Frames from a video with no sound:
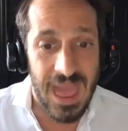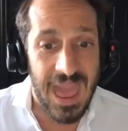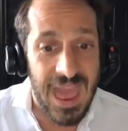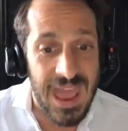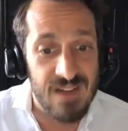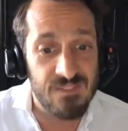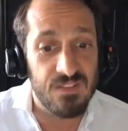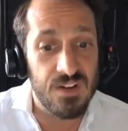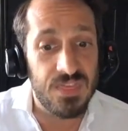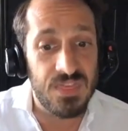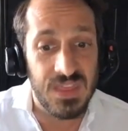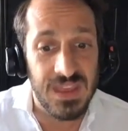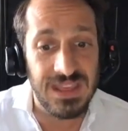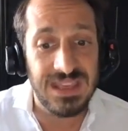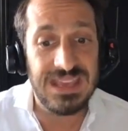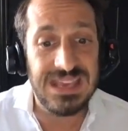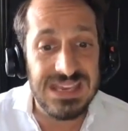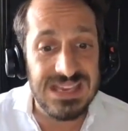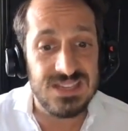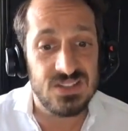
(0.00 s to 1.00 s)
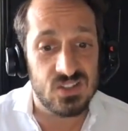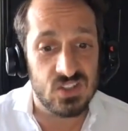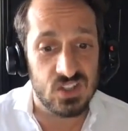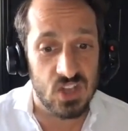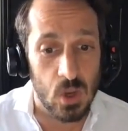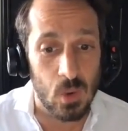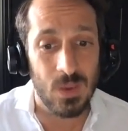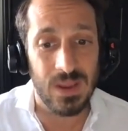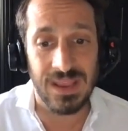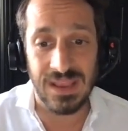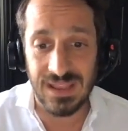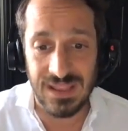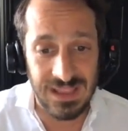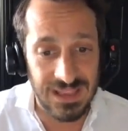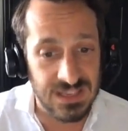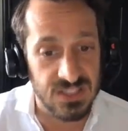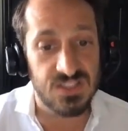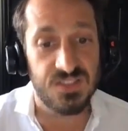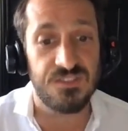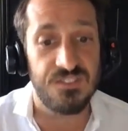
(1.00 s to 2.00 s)
Everything he's doing
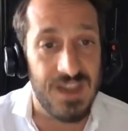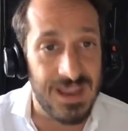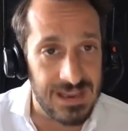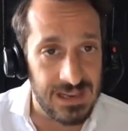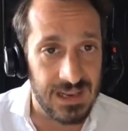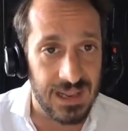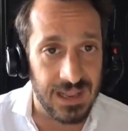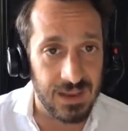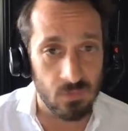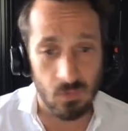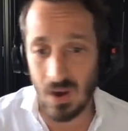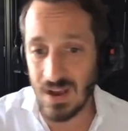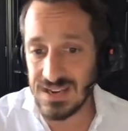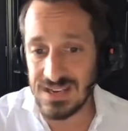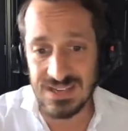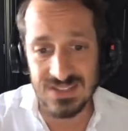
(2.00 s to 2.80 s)
is failing, right?